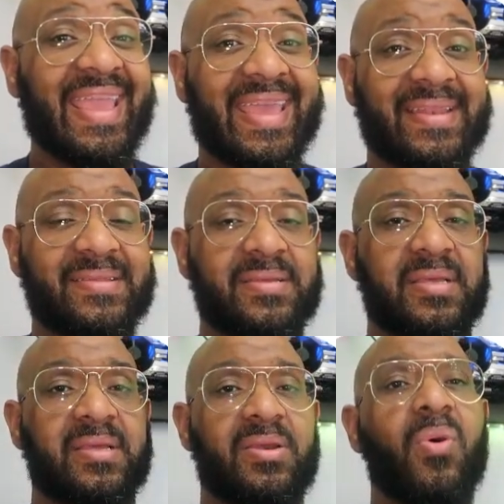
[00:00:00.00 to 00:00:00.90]
LAN
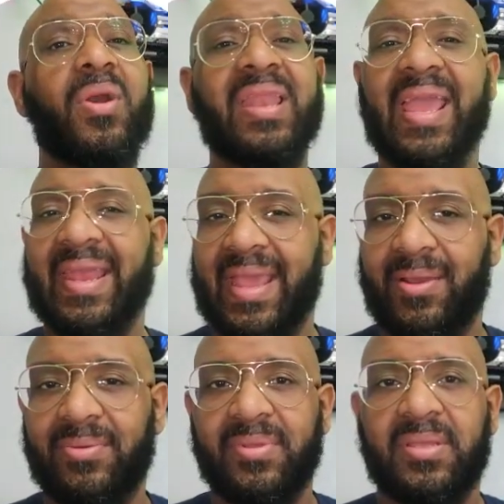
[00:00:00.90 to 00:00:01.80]
in
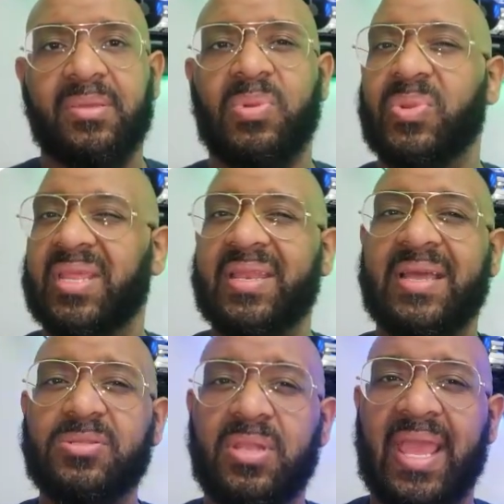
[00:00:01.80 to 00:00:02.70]
or LAN out,
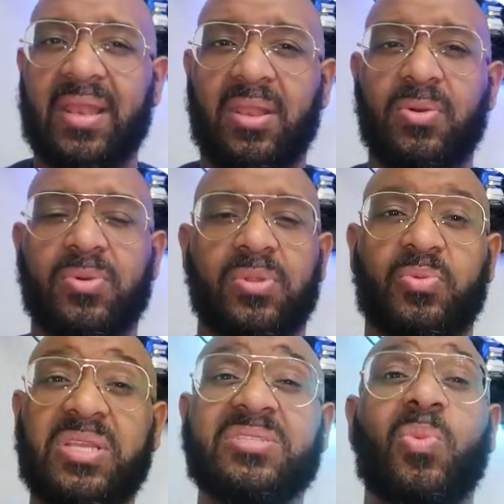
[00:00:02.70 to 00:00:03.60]
but we did not do
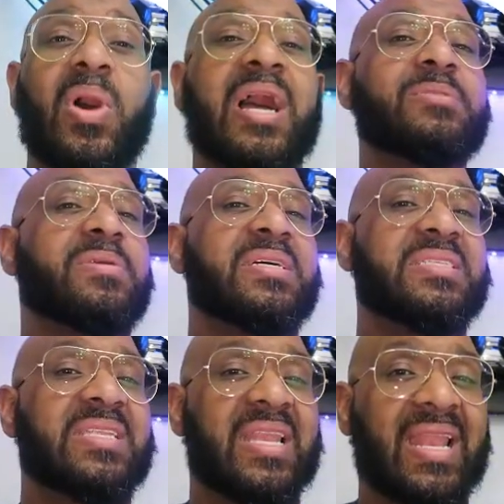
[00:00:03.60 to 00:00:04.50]
LAN local. The reason
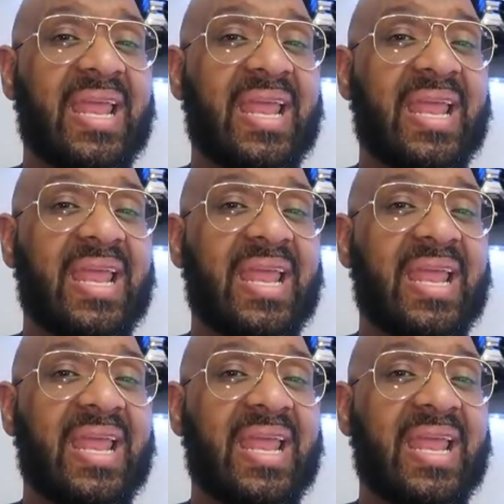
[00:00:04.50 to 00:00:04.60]
why is